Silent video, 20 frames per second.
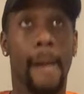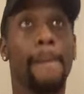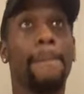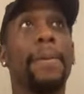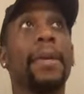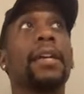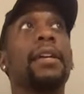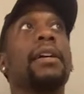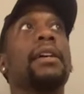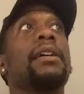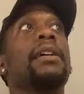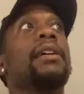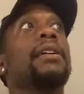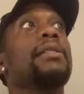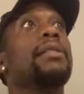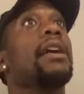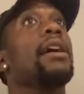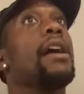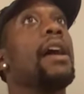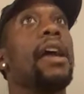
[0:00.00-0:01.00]

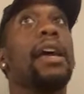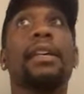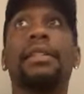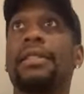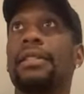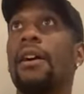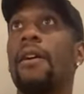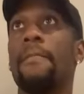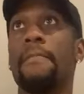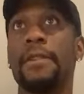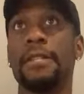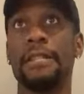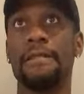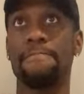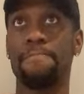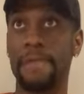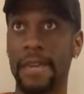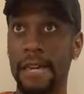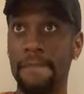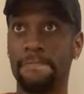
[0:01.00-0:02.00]
because it's so
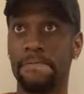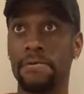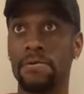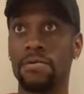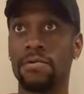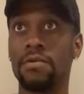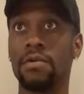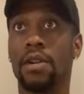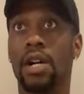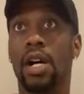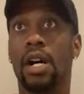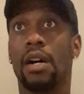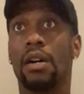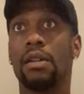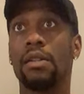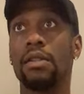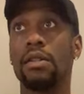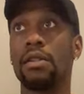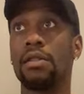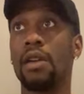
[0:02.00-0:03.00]
many people,
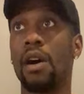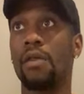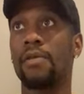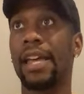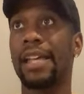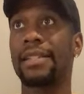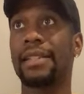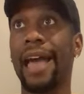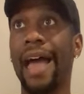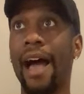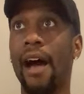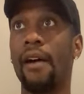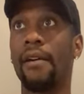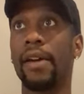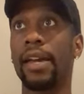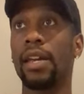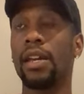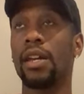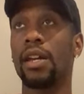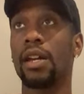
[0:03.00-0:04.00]
you know, that's
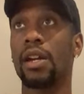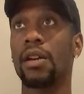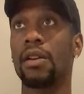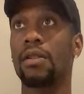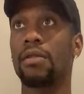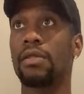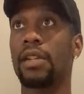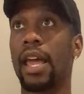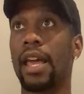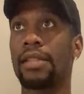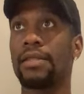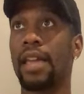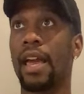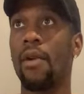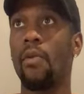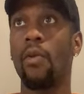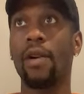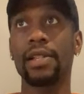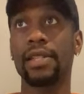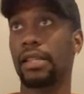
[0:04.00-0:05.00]
out here
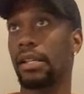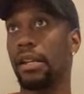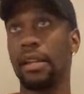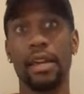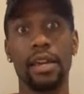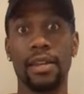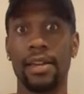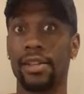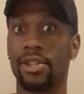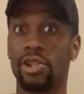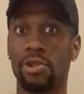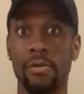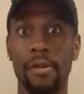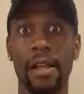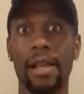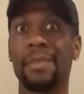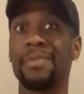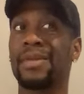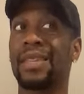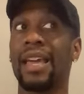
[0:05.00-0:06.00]
that wants to live their
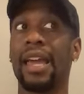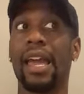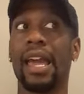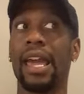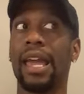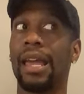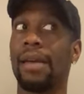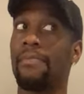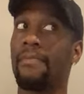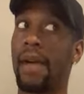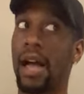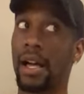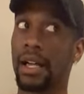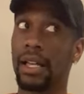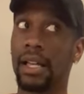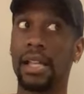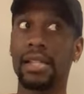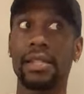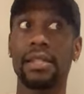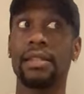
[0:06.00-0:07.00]
dreams, and my
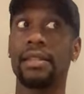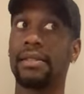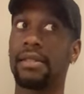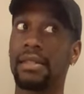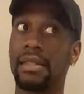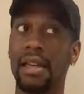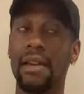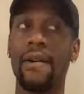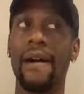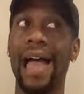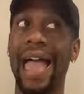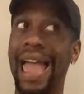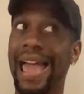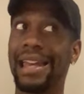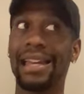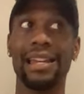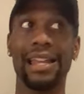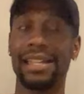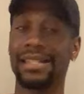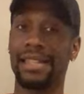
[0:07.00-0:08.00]
cousin is still
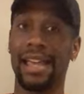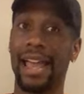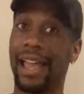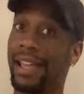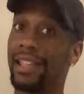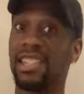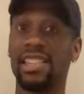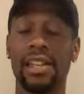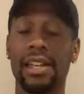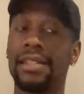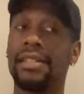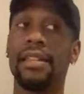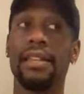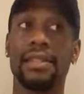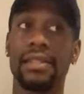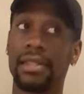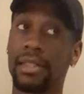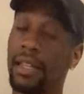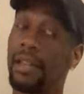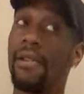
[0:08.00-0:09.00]
at it at the age he is. He
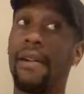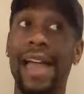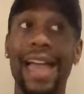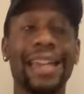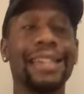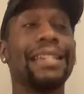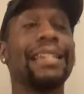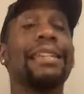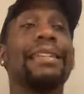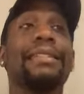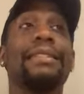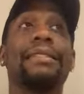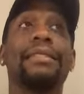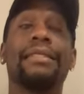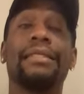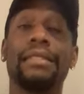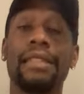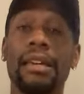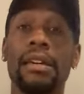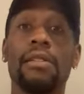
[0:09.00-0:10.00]
is still at it. He's
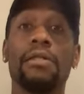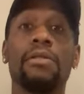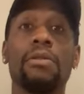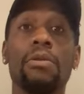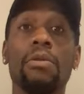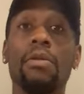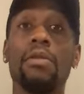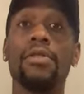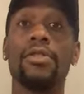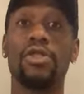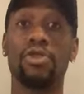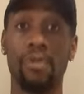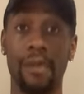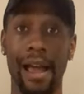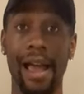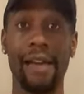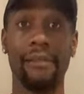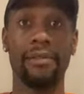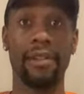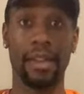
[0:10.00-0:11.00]
still
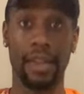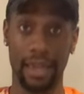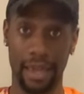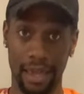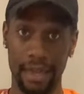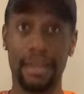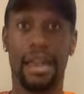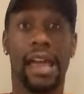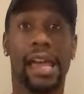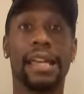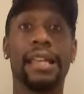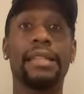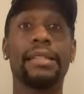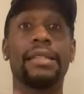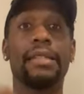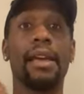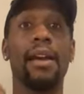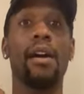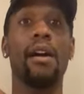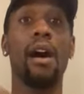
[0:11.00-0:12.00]
driving it. He's
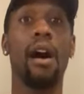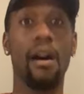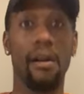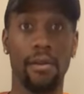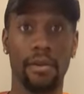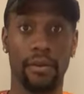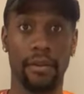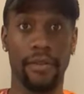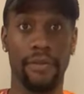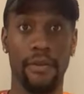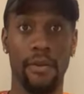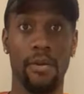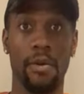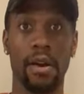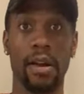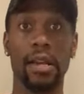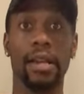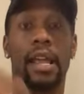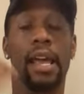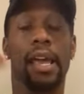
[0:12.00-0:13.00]
still hungry for it.